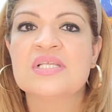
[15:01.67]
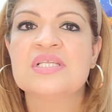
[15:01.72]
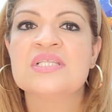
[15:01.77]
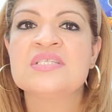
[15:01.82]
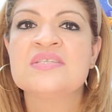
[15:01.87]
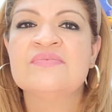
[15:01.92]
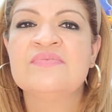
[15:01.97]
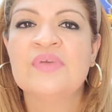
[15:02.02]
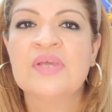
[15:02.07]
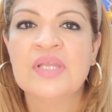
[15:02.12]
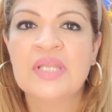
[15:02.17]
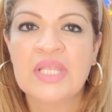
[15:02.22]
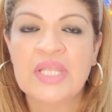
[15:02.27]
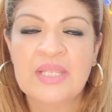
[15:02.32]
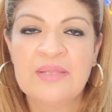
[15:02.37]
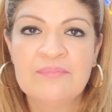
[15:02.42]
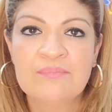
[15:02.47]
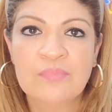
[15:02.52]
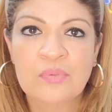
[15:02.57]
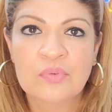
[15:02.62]
is very
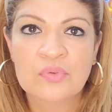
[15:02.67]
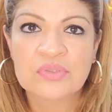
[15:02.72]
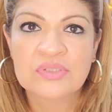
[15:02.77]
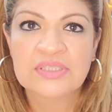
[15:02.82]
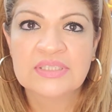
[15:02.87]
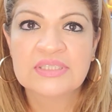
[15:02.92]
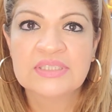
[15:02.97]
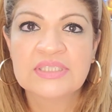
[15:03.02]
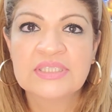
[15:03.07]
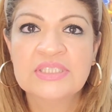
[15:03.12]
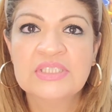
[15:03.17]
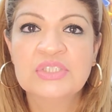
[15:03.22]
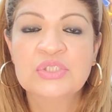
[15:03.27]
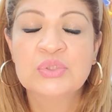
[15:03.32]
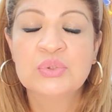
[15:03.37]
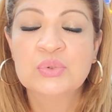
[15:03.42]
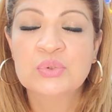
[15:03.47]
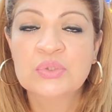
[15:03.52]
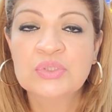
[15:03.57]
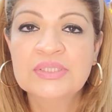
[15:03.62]
important. It
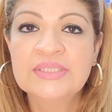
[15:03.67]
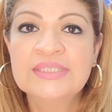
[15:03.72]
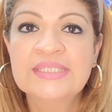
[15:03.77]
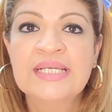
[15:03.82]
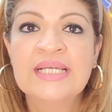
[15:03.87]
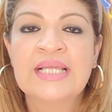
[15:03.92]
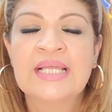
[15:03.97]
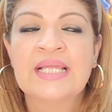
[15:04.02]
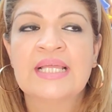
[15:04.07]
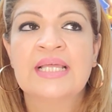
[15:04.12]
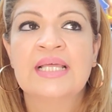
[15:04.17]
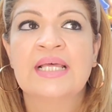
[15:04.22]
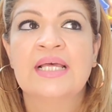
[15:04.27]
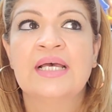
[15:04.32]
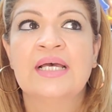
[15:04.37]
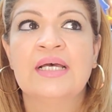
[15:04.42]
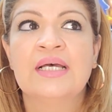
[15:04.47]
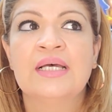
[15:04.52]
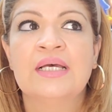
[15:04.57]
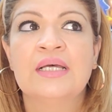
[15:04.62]
could
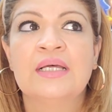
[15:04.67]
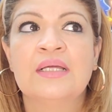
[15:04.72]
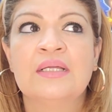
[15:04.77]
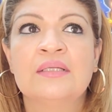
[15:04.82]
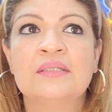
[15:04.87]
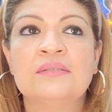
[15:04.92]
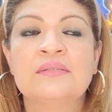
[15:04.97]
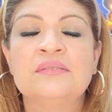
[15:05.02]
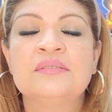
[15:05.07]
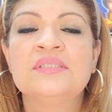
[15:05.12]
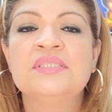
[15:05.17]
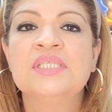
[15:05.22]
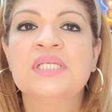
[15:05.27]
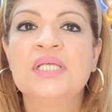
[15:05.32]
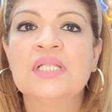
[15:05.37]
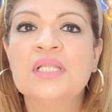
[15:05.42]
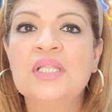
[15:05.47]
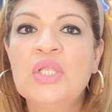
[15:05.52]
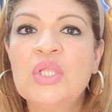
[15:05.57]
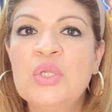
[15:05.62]

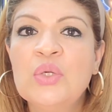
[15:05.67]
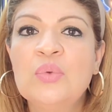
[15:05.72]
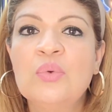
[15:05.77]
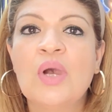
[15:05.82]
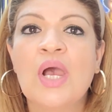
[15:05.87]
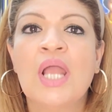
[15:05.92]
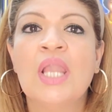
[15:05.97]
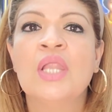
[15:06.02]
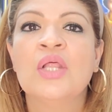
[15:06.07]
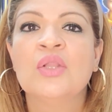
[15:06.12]
tell you a